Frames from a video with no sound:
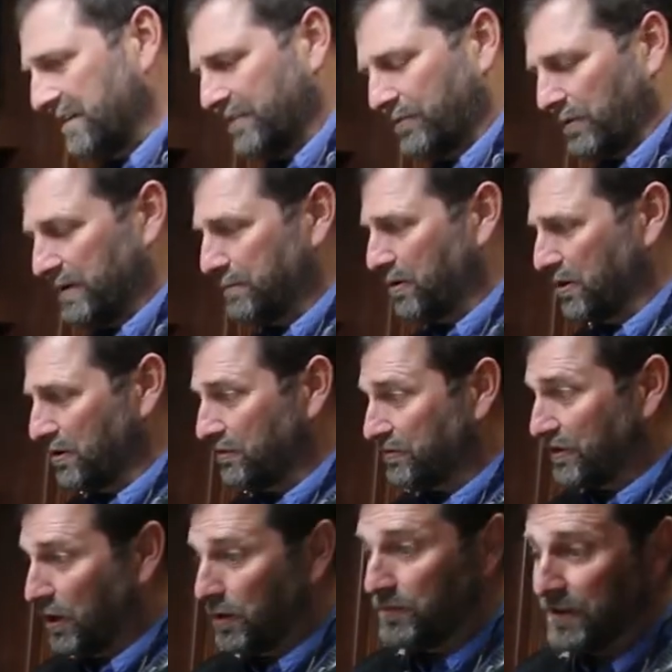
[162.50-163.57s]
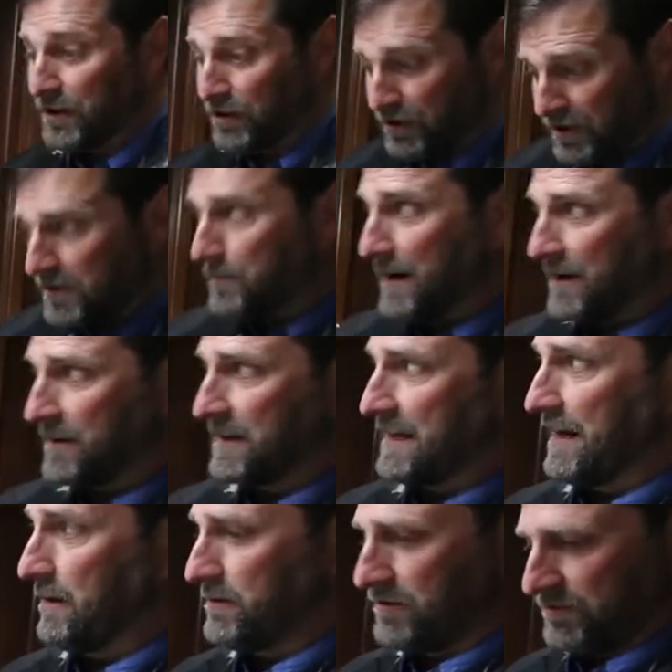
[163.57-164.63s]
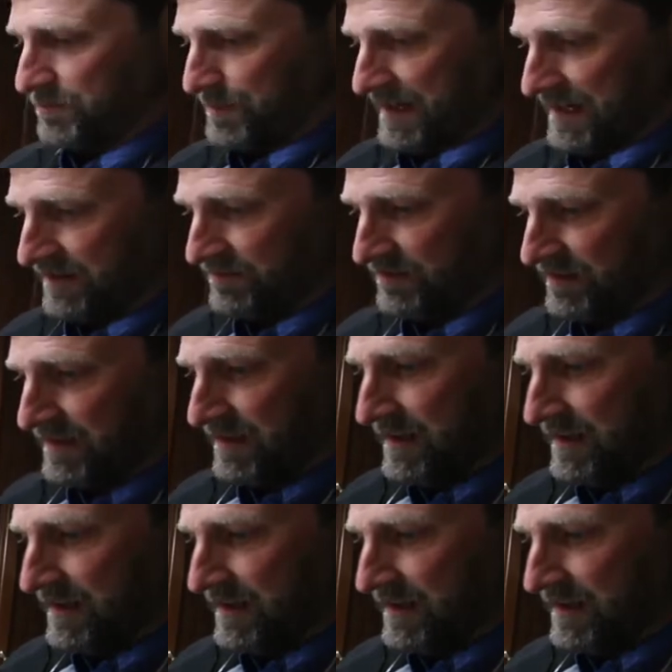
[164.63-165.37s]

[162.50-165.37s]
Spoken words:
and a 3-burner stove and a good amount of counter space